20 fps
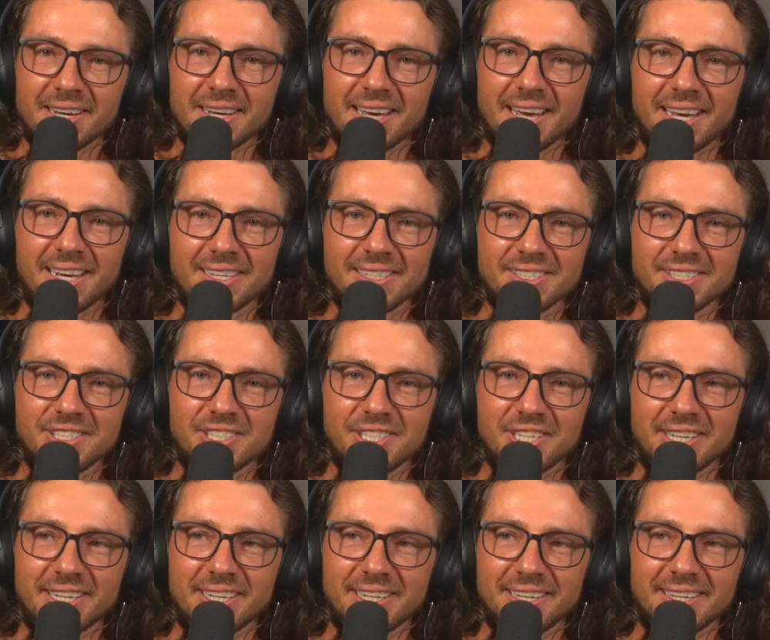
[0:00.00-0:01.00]

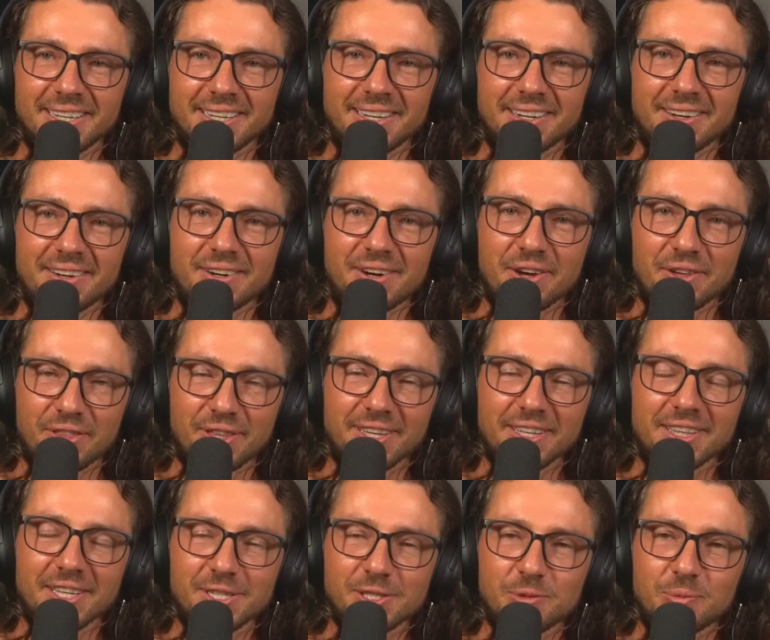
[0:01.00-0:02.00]
And I
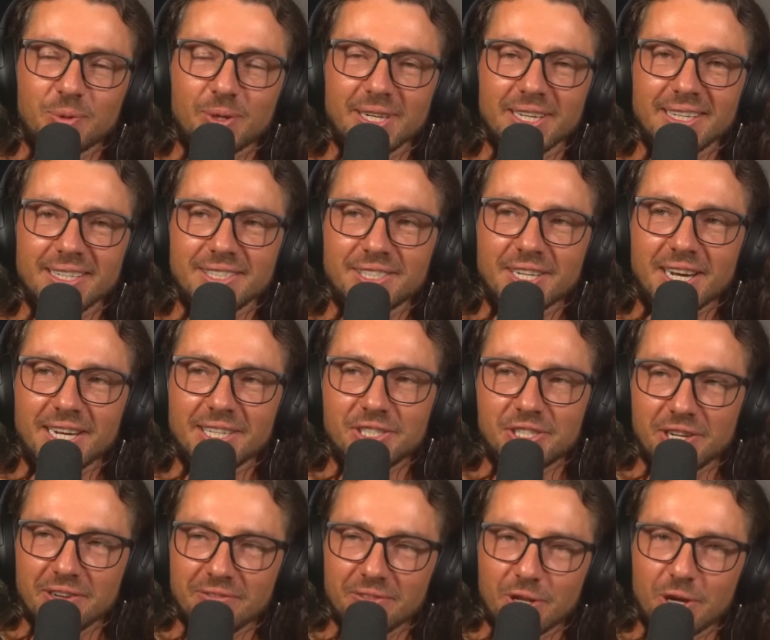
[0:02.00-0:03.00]
think that's pretty
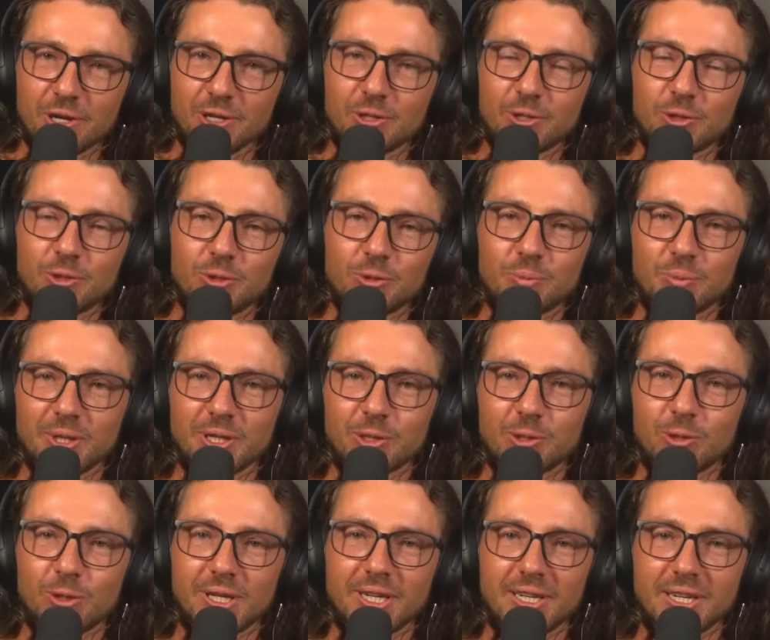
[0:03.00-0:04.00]
sage, even though I called
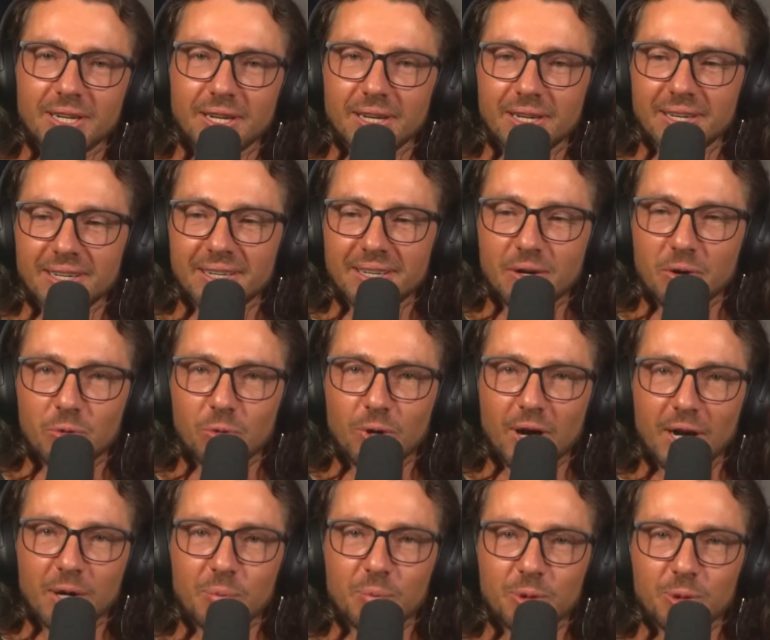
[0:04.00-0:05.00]
Bitcoin
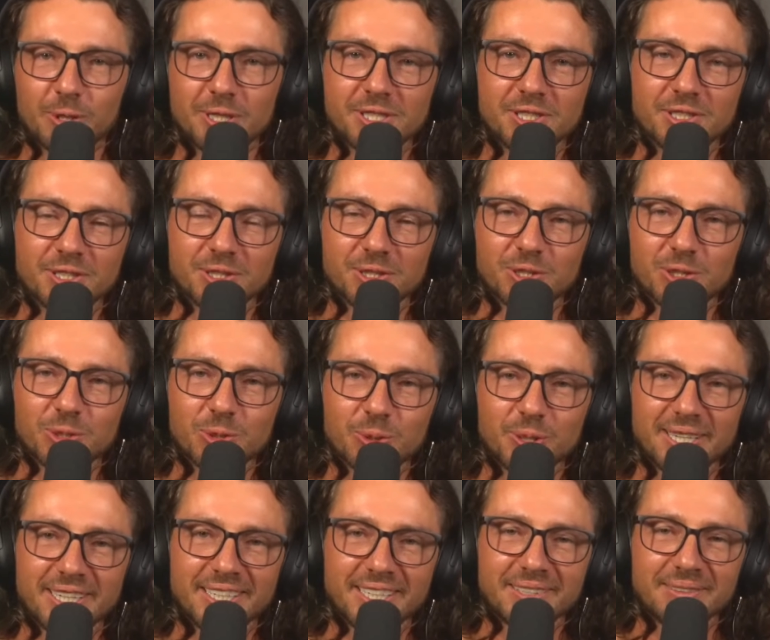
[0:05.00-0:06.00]
rat poison
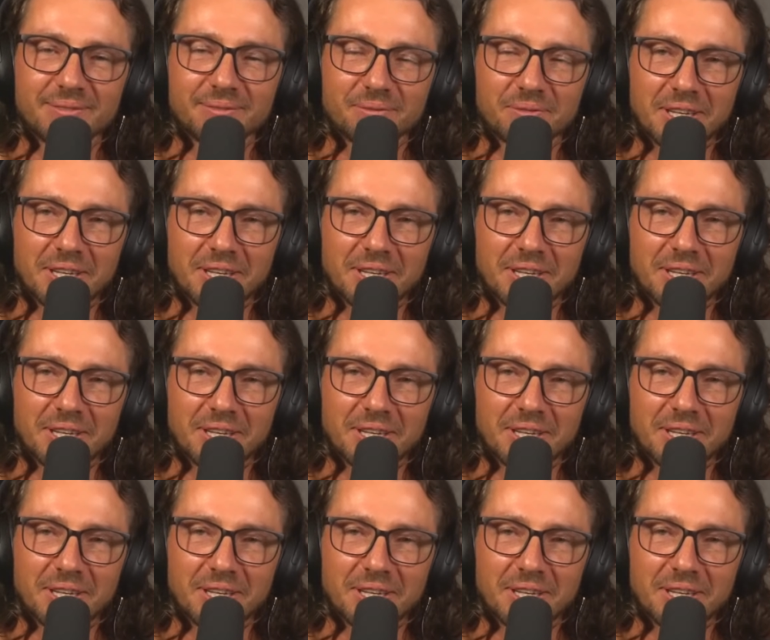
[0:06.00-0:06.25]
squared.